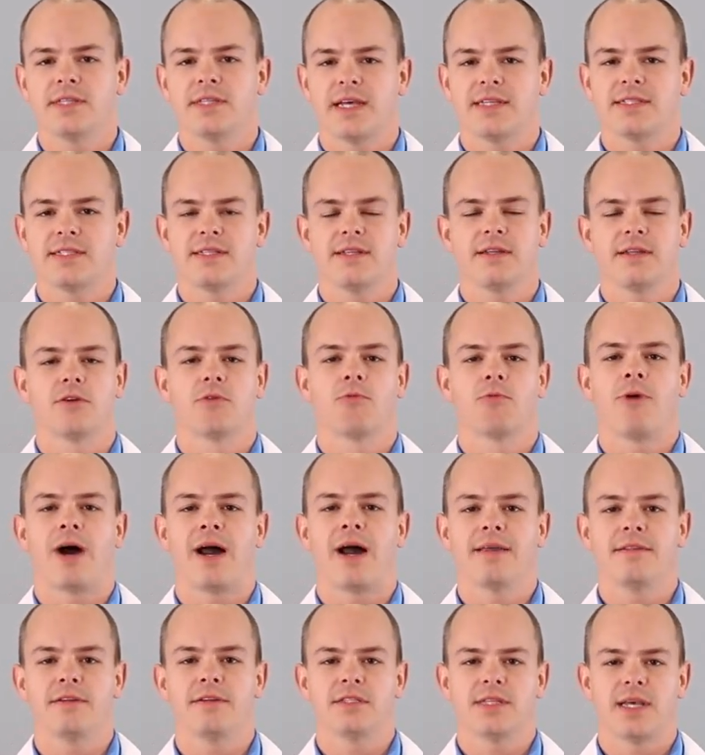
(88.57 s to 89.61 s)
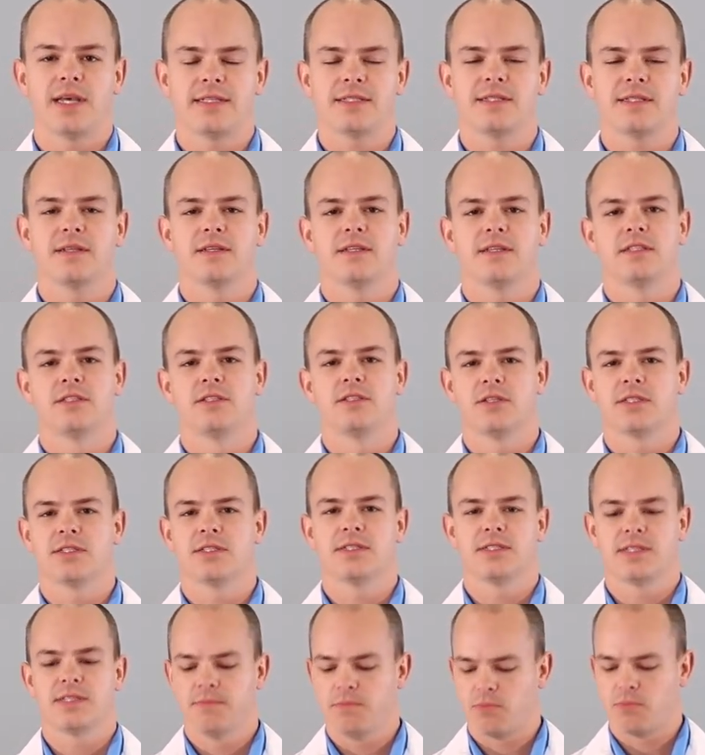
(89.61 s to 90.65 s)
testing or why they're testing is
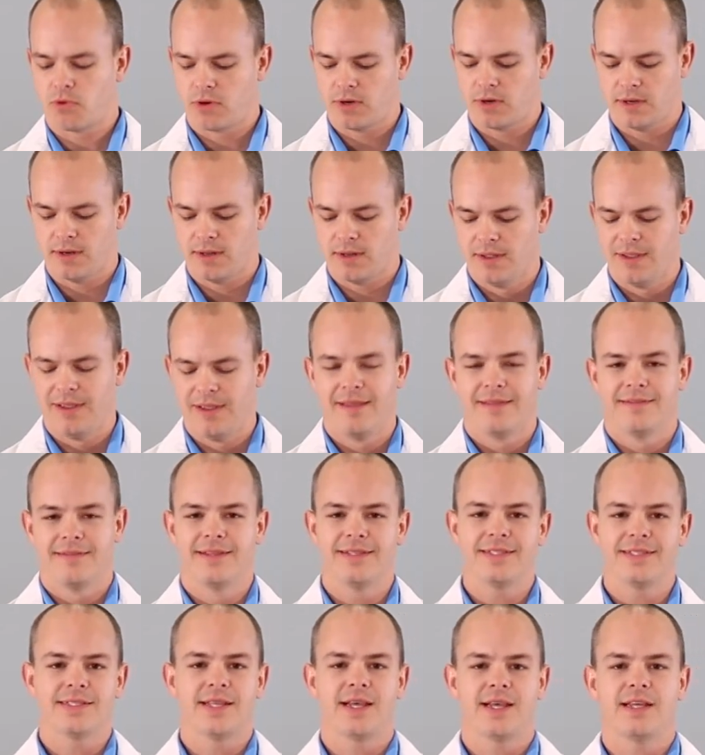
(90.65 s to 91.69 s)
just as important. This